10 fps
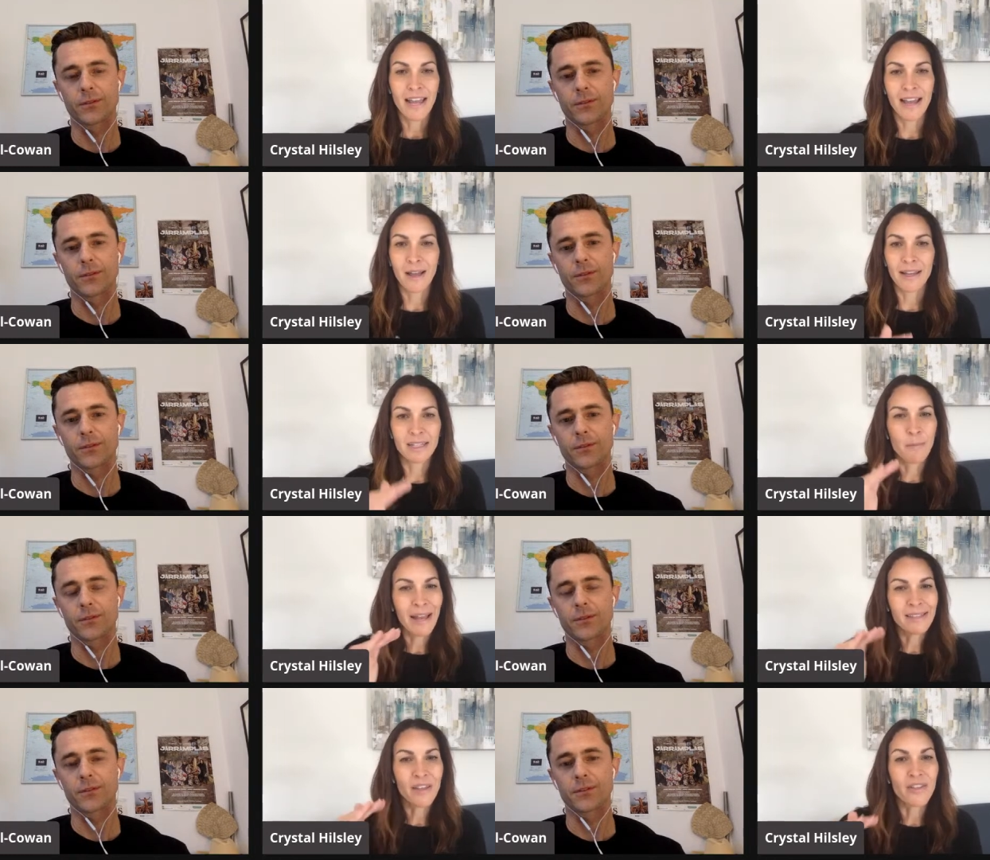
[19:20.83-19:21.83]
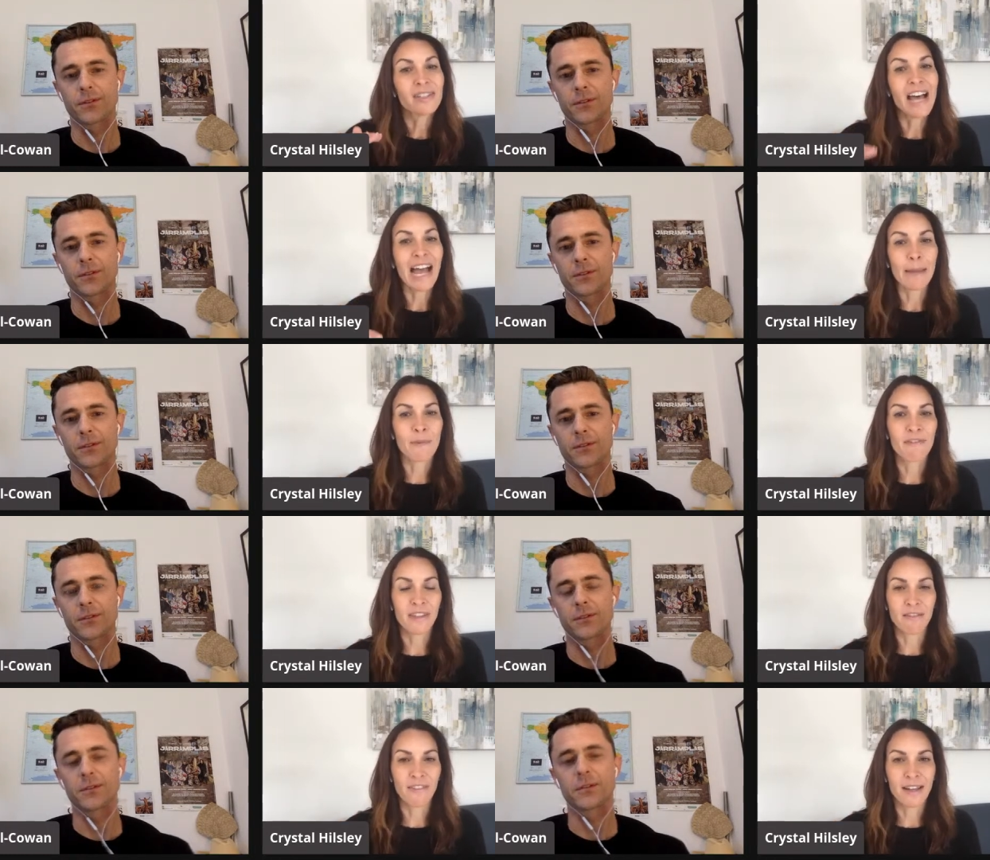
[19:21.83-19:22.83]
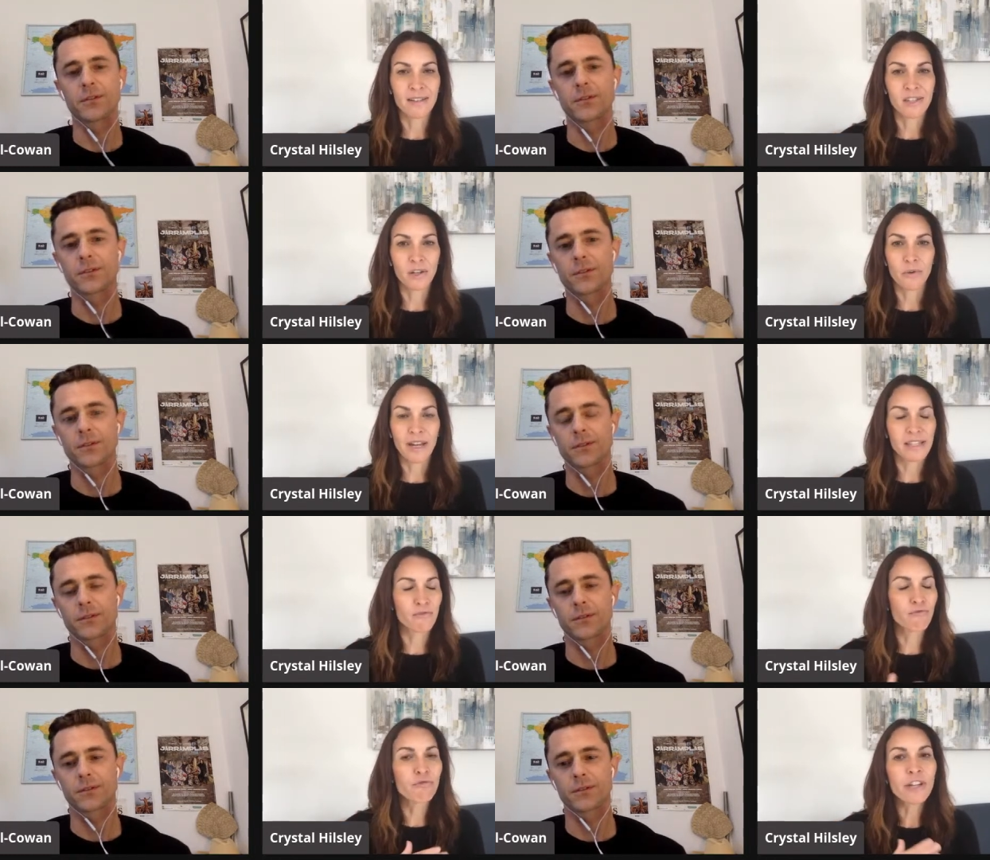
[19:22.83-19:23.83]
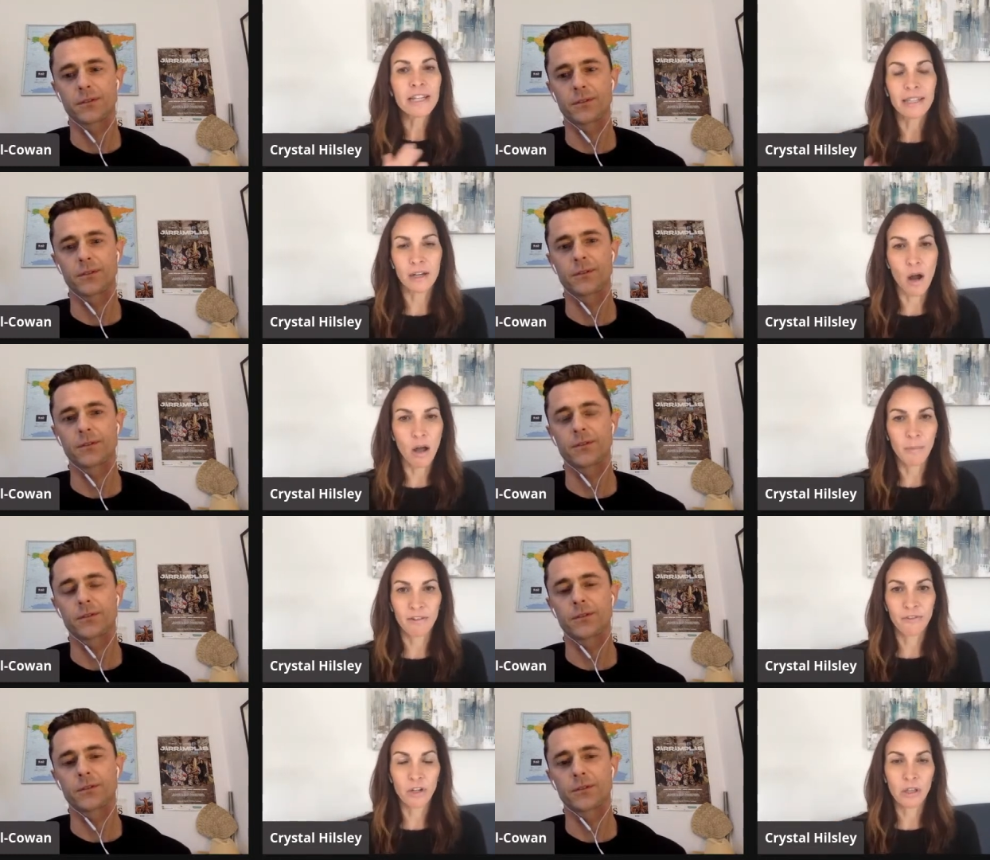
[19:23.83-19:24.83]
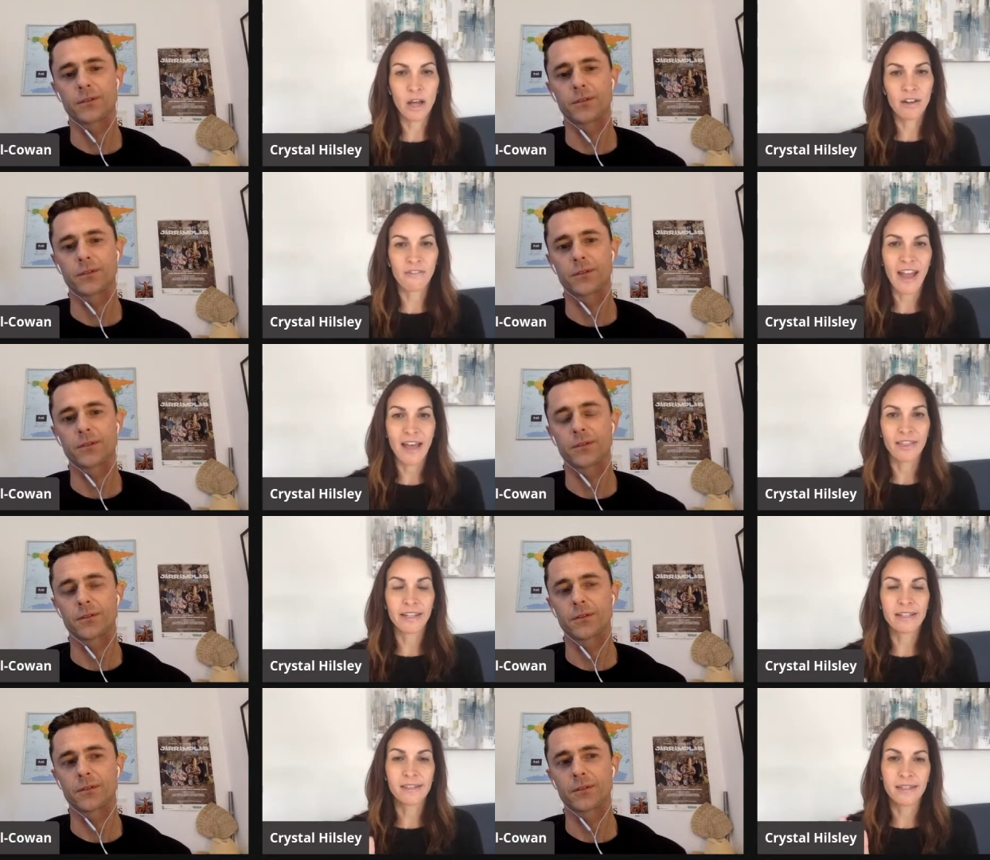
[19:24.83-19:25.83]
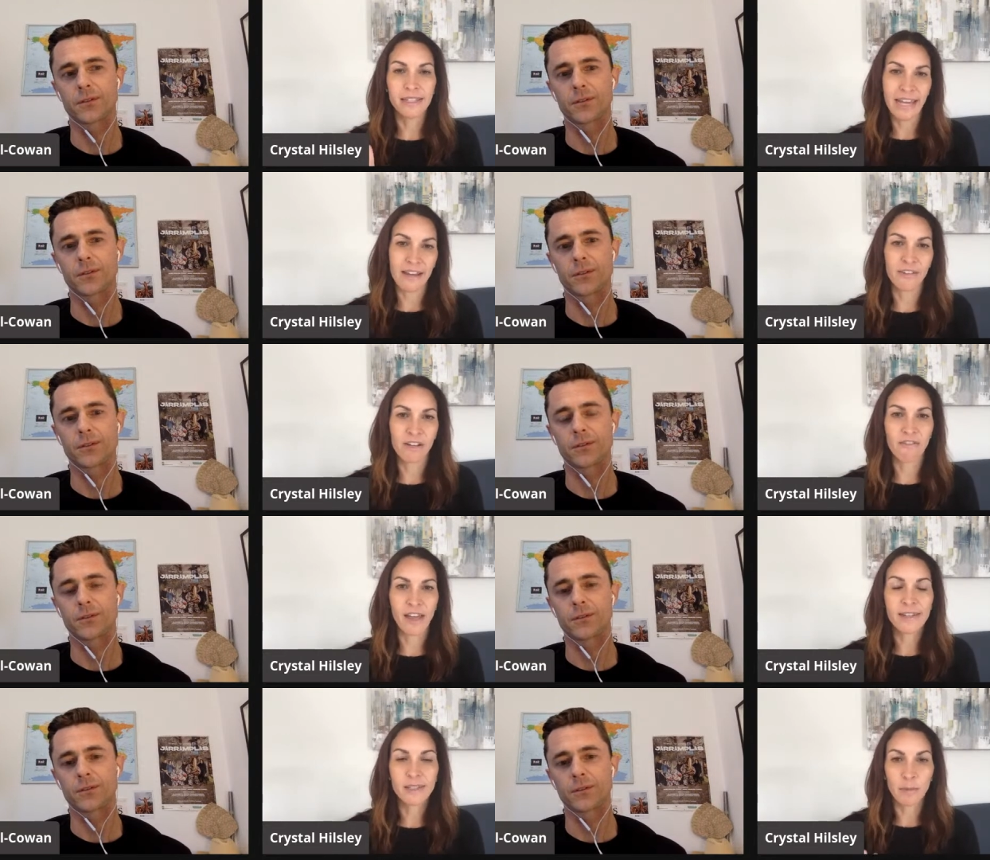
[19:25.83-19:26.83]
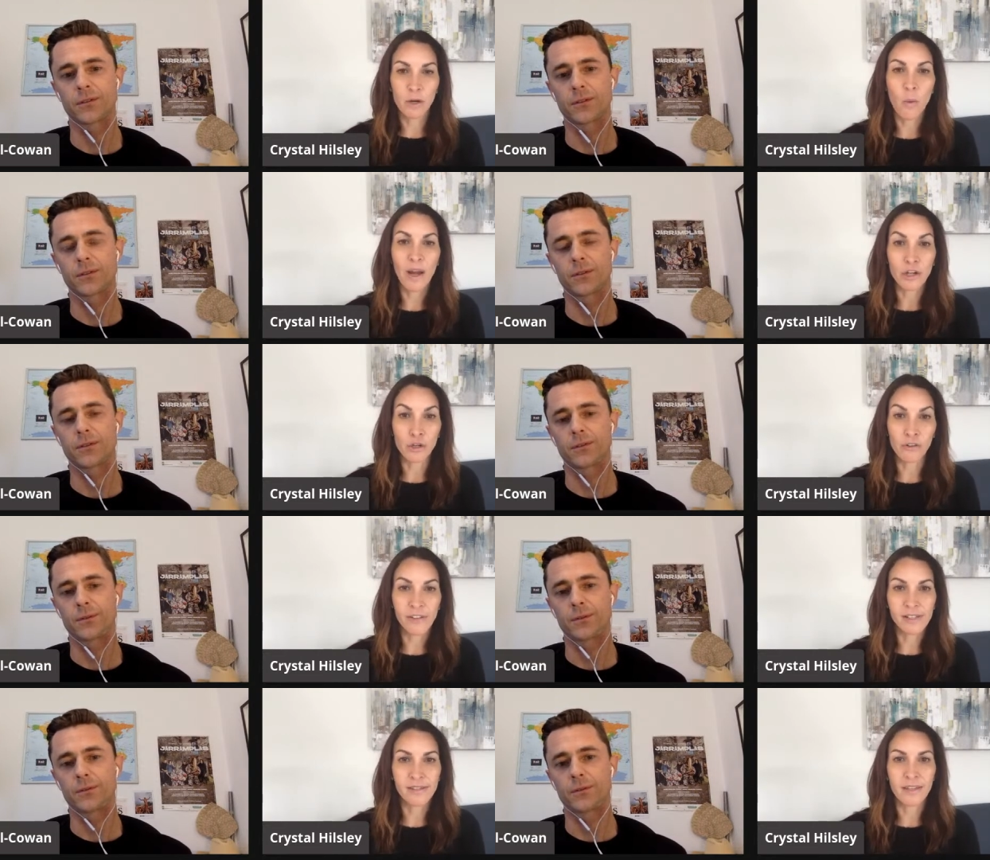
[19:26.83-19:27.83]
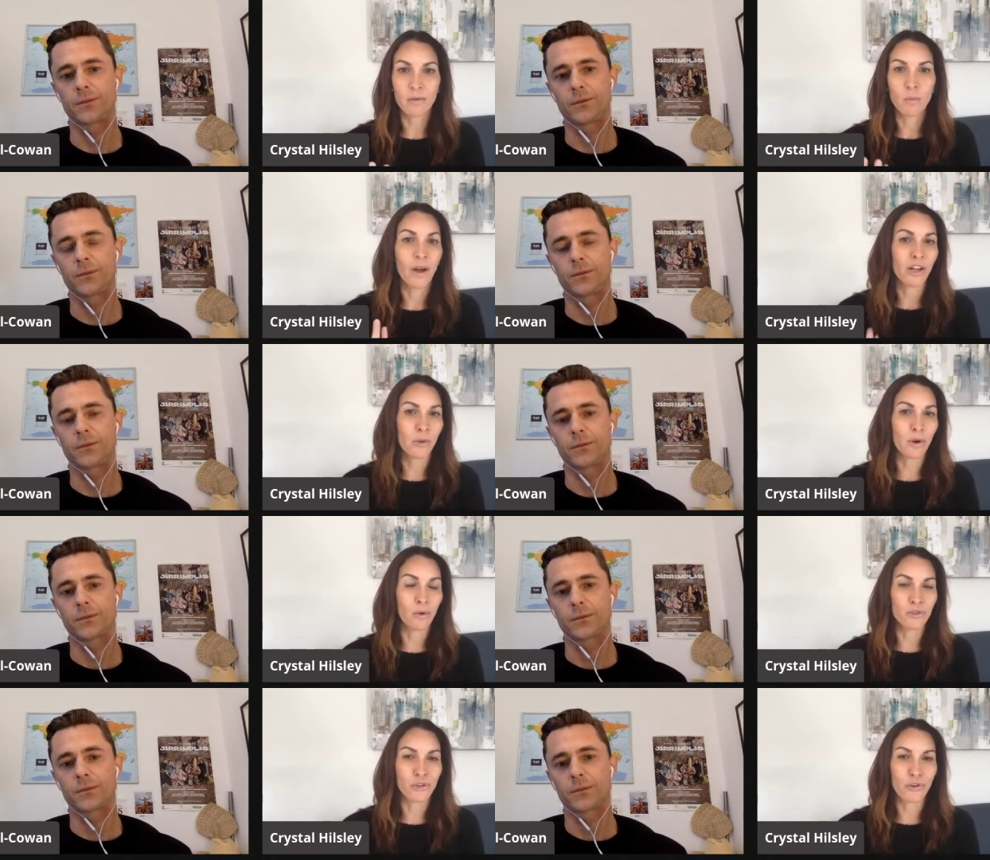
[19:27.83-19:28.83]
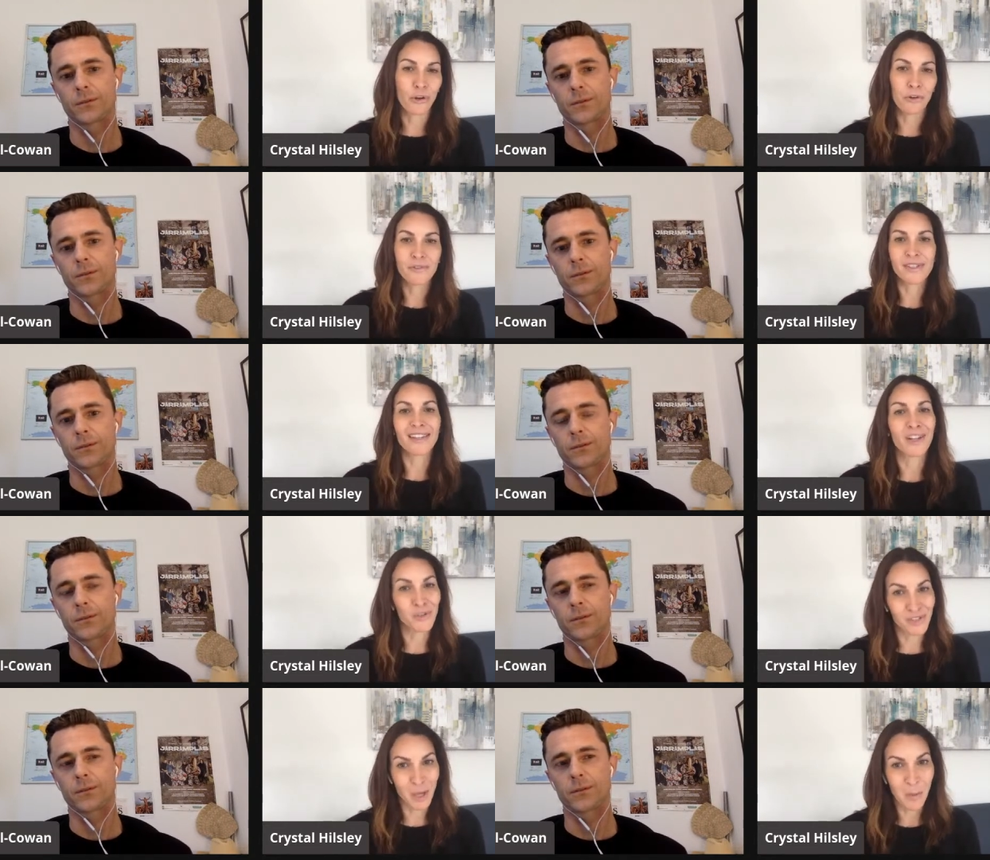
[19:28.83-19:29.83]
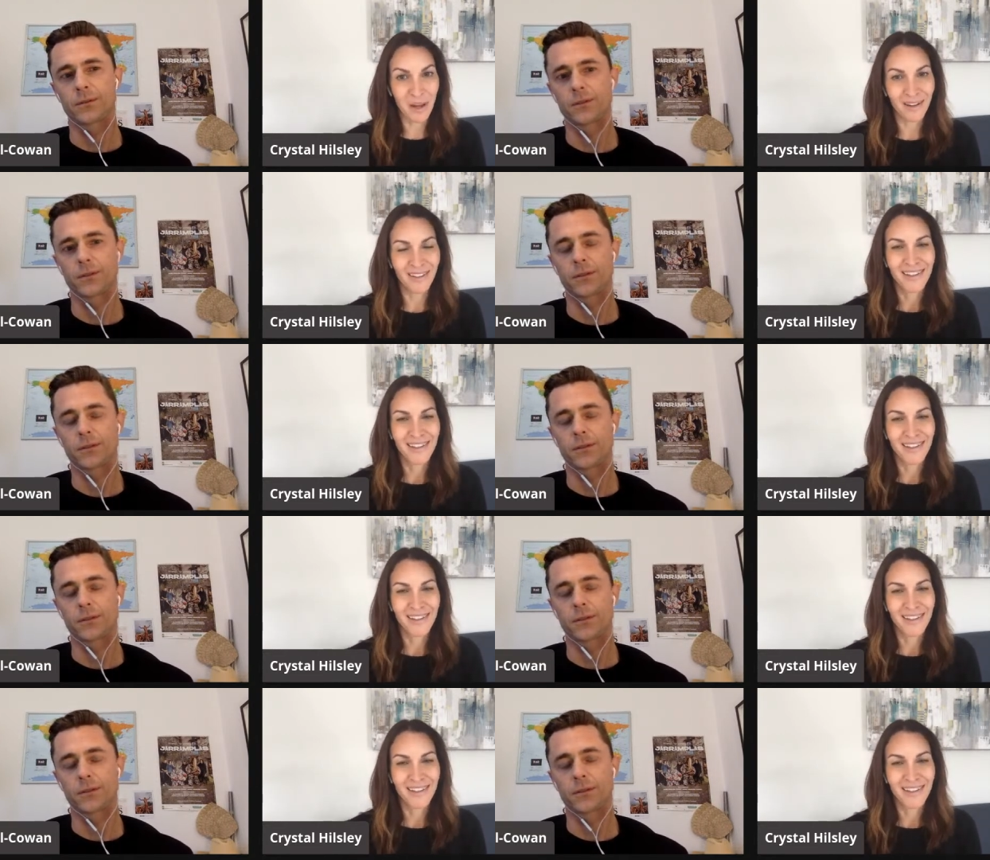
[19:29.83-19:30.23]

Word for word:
Speaker 1: Uh, it depends on the time of the event. So it's really common for a lot of athletes the day of an event to be quite nervous. And where do you hold your nerves in your stomach?